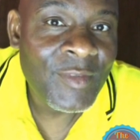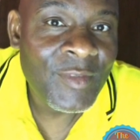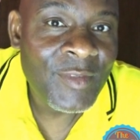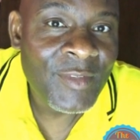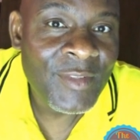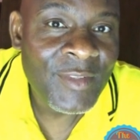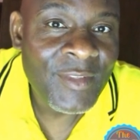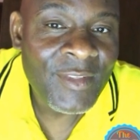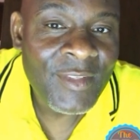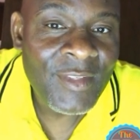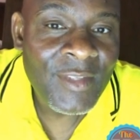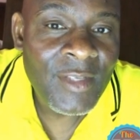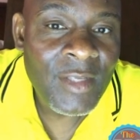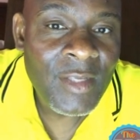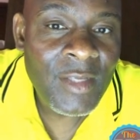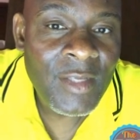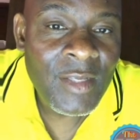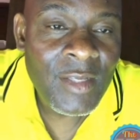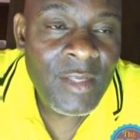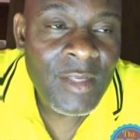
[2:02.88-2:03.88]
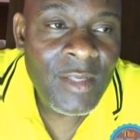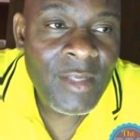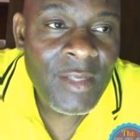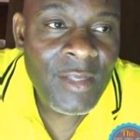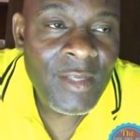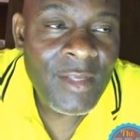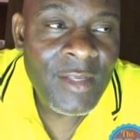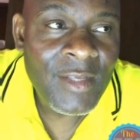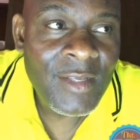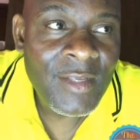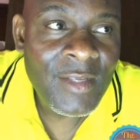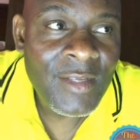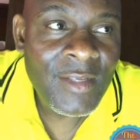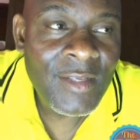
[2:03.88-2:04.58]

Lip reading: Nothing is said.